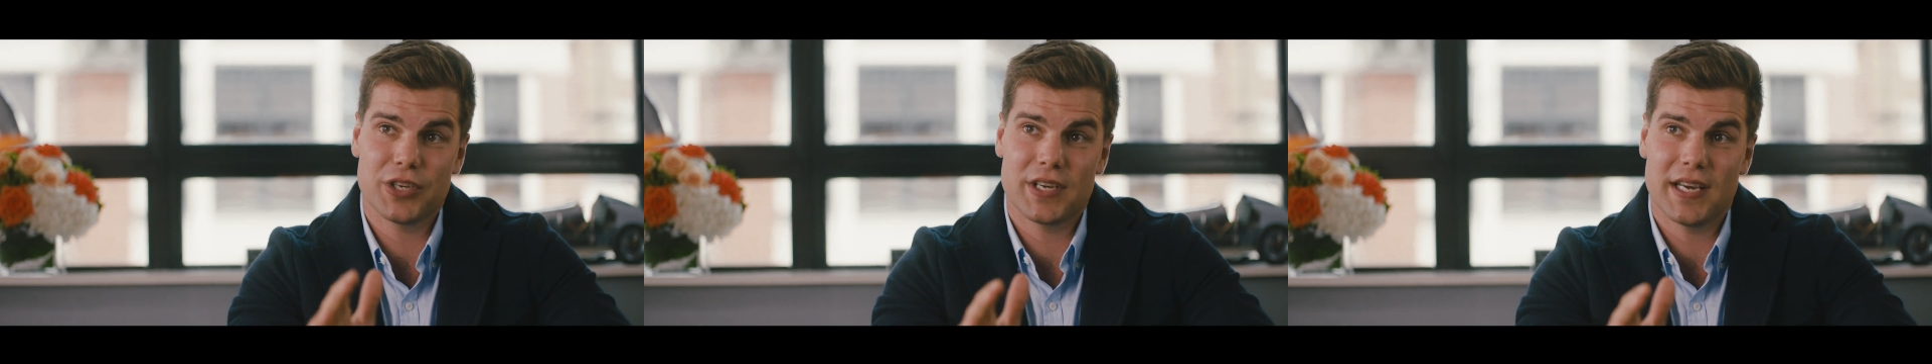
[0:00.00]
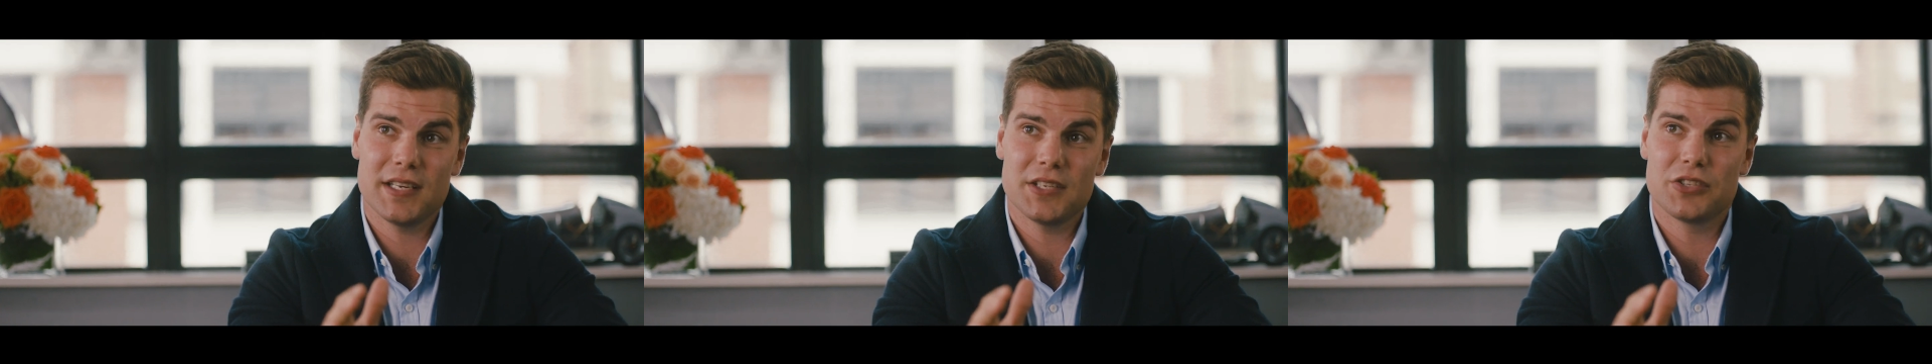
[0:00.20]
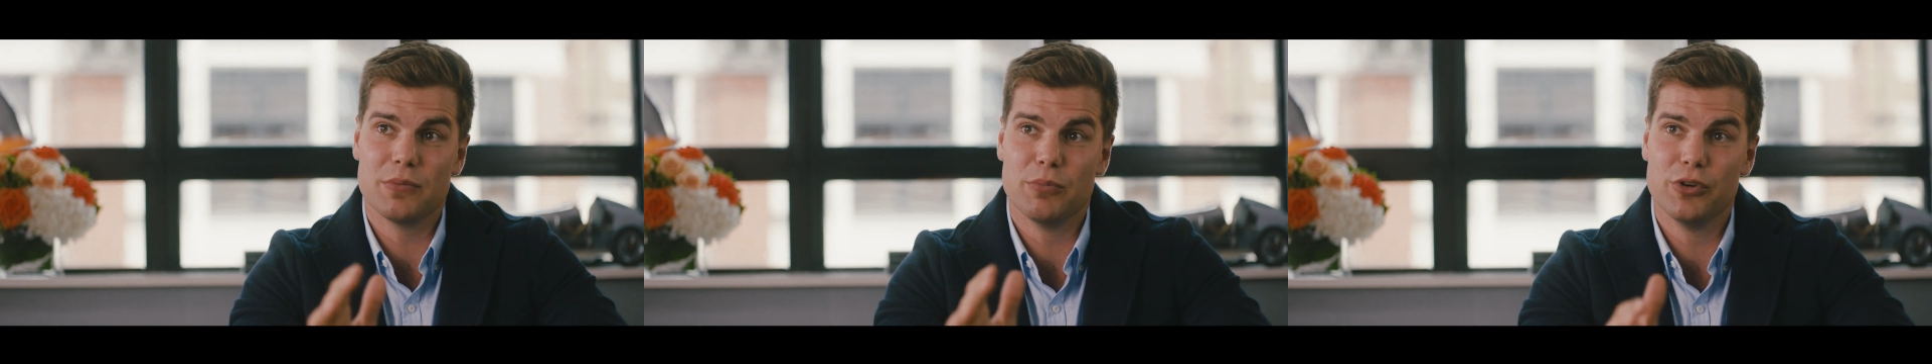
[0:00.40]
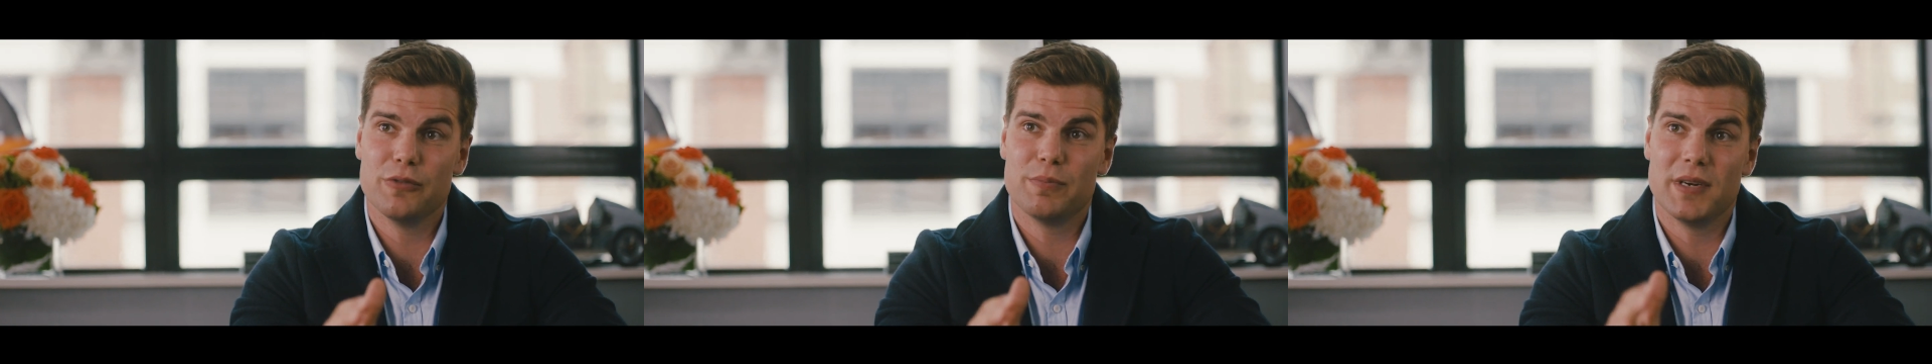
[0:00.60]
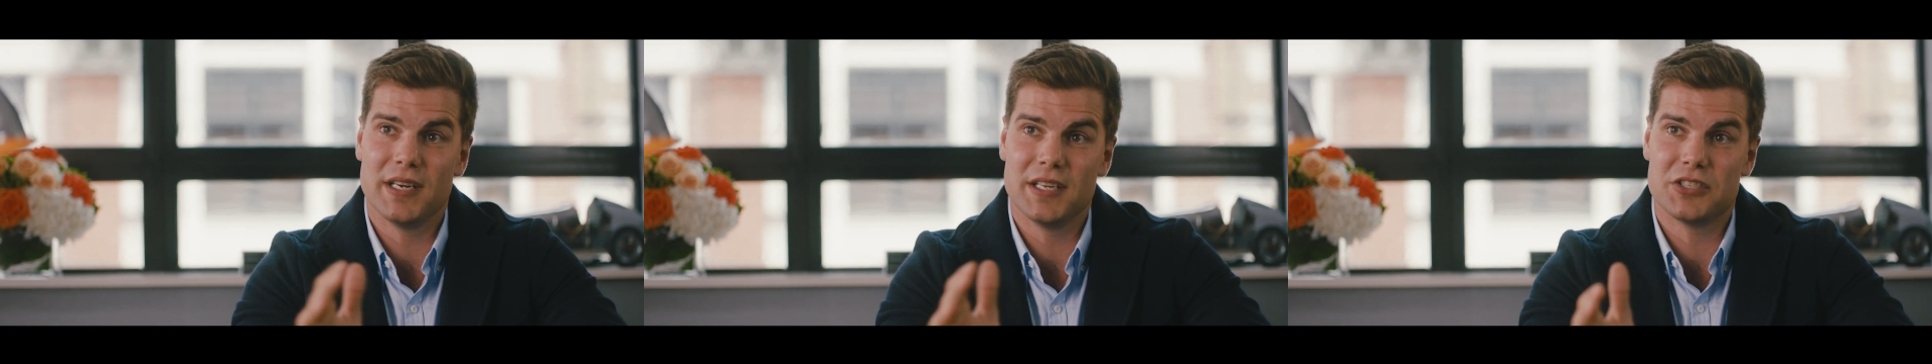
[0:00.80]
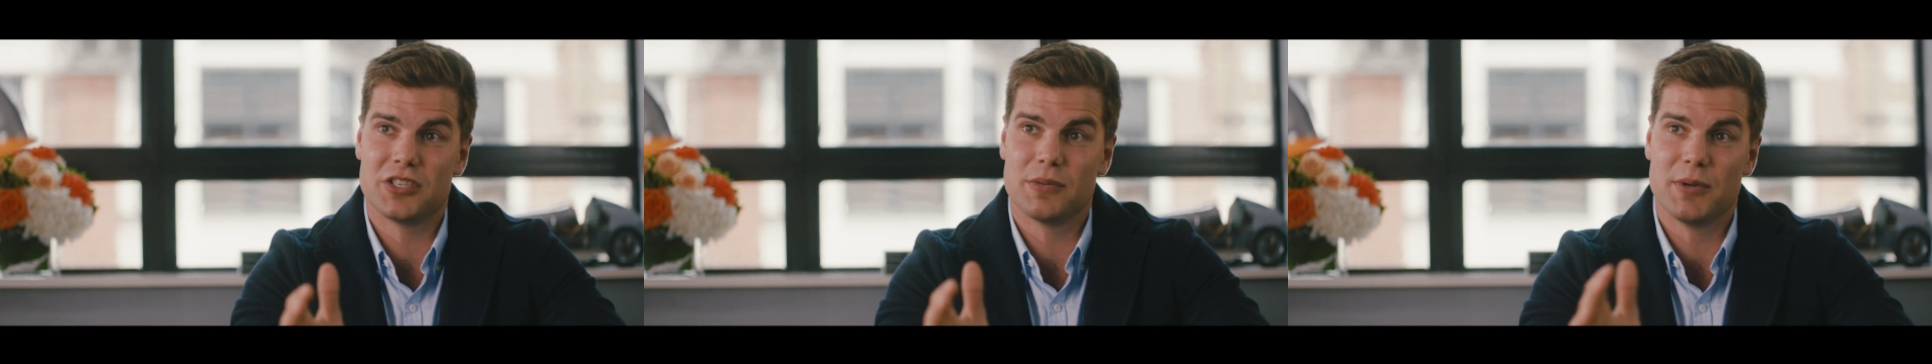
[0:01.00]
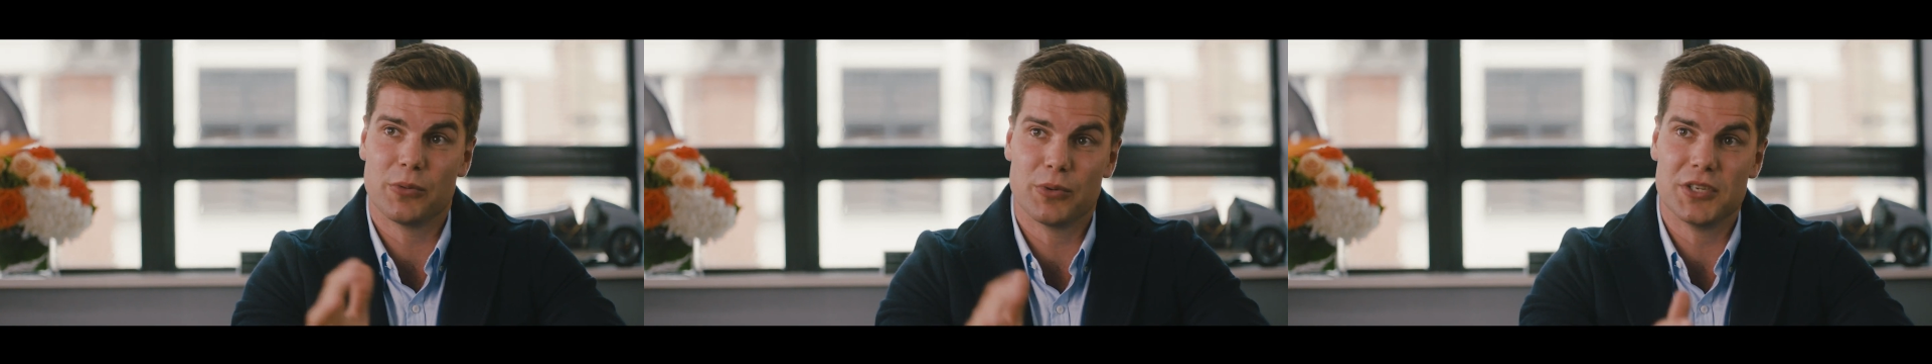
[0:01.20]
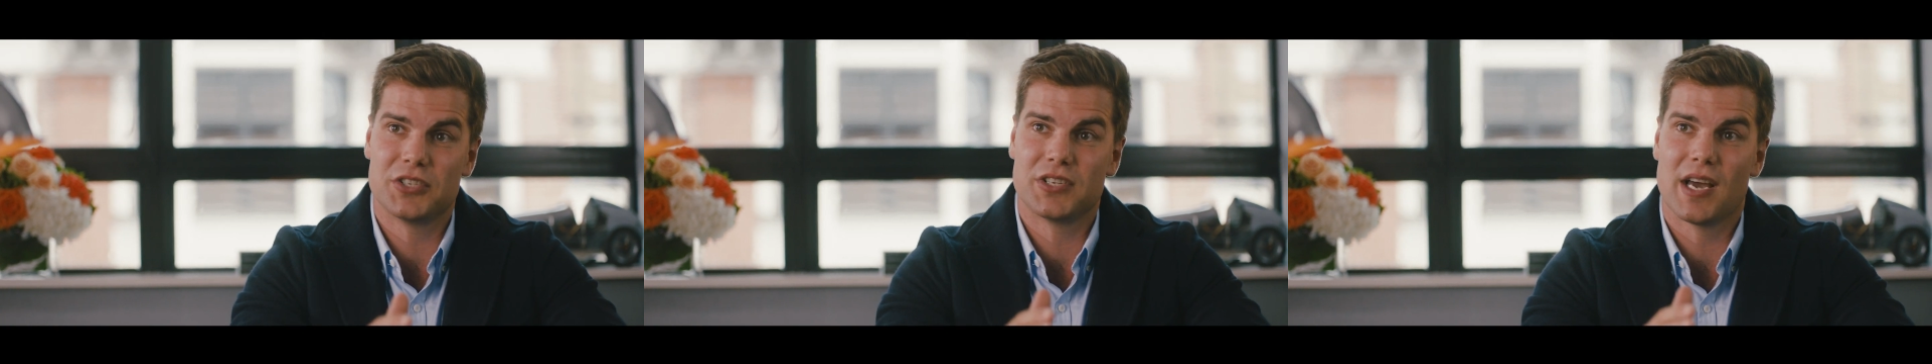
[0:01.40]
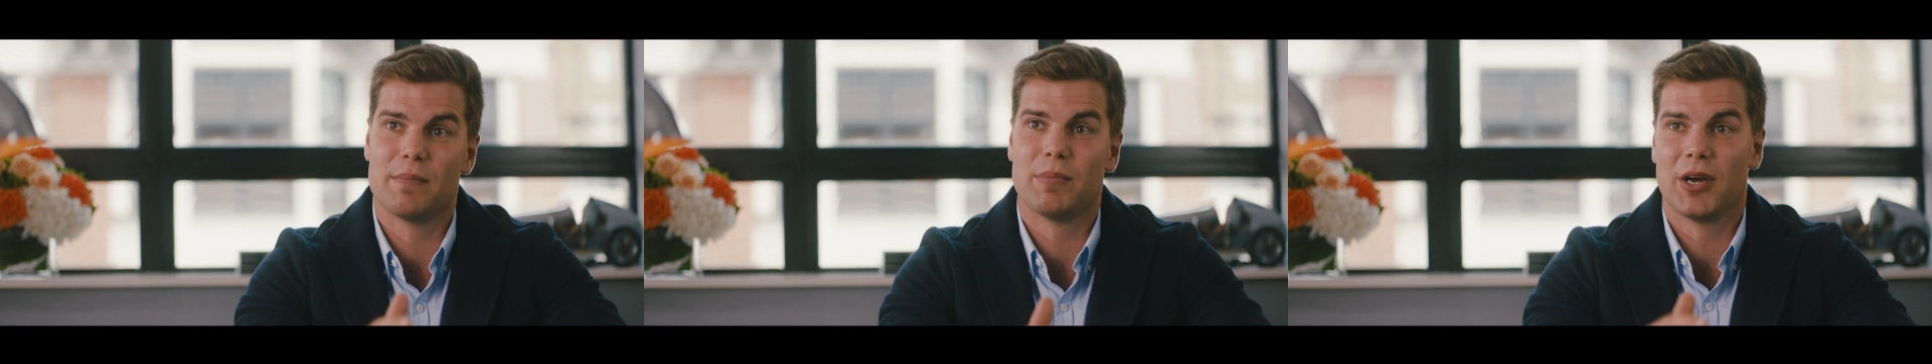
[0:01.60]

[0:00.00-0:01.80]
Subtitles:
a case, the movement needs to be reset